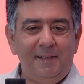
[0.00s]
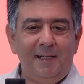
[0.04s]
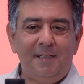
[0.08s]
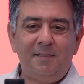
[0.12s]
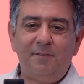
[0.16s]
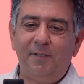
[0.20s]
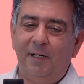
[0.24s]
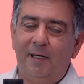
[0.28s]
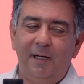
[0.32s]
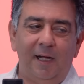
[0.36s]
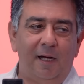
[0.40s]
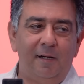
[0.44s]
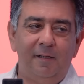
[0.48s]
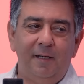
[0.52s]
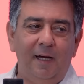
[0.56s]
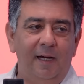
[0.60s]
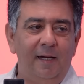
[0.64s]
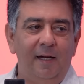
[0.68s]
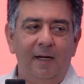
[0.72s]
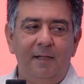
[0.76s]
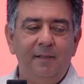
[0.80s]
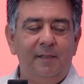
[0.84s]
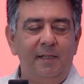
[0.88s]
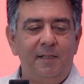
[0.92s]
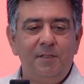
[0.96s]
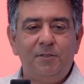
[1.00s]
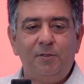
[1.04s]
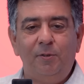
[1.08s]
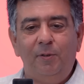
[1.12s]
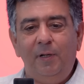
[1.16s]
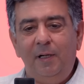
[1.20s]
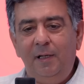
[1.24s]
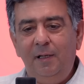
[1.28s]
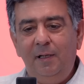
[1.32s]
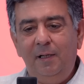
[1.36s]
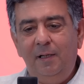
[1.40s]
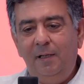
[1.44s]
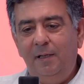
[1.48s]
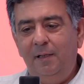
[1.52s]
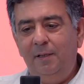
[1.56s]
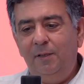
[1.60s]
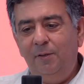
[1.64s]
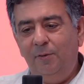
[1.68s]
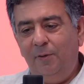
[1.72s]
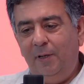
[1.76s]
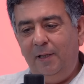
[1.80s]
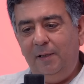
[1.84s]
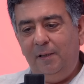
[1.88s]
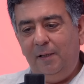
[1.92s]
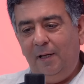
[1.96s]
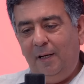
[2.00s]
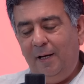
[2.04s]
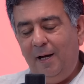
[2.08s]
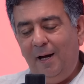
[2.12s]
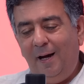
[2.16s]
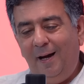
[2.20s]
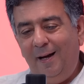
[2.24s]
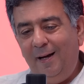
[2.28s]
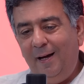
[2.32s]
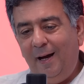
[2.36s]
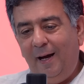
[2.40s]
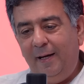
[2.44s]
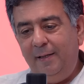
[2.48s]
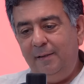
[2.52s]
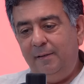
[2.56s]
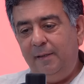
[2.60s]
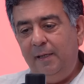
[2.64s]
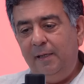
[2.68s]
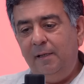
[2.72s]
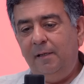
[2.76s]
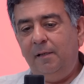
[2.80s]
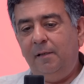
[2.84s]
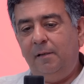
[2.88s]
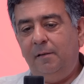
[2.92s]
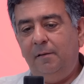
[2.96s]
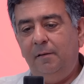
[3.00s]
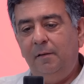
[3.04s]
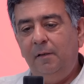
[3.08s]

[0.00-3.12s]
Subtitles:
that's right. I think so. And, I think